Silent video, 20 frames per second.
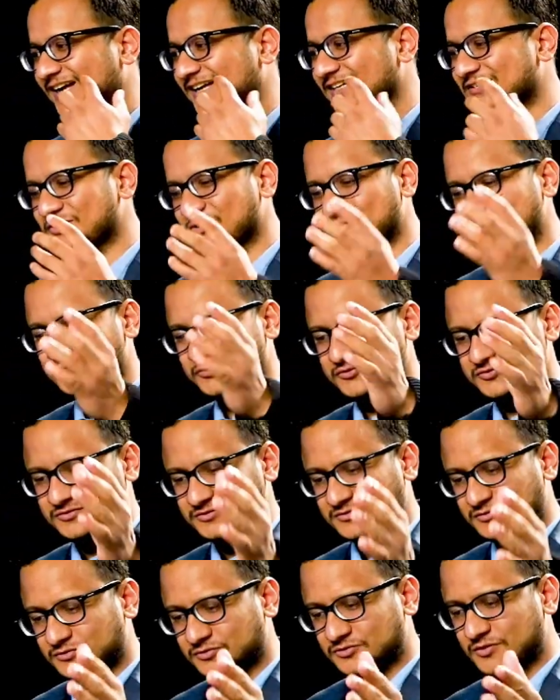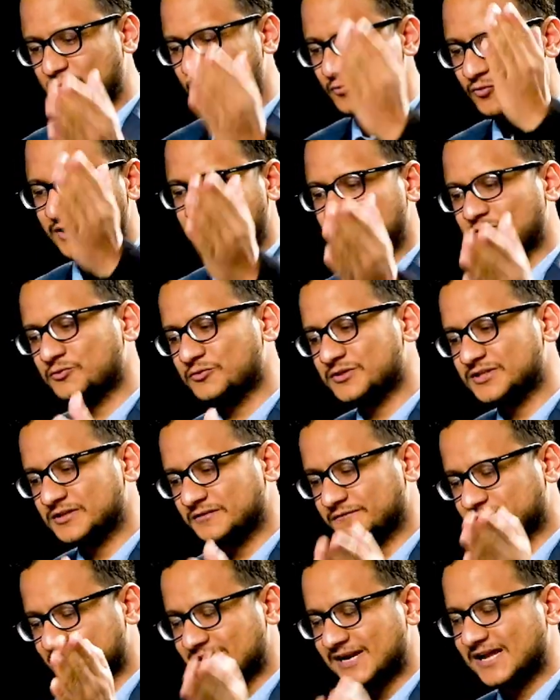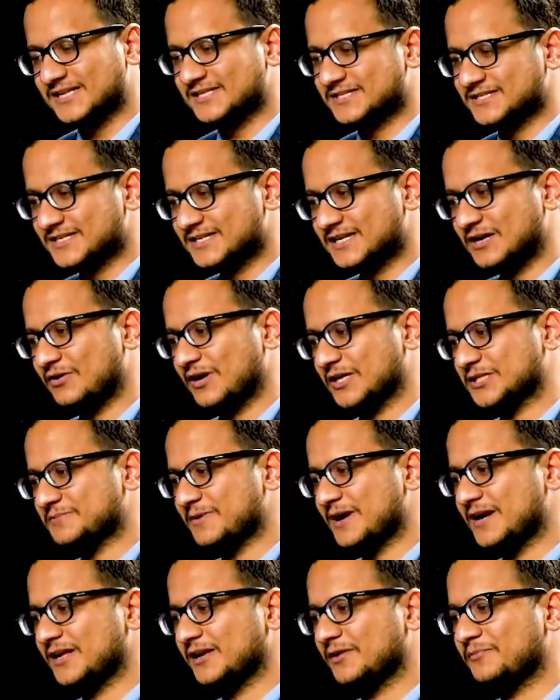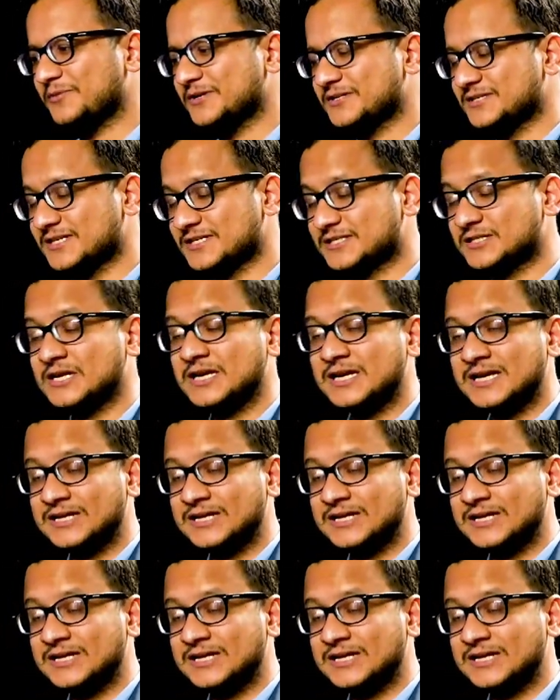So someone who is a freelancer now expanding a business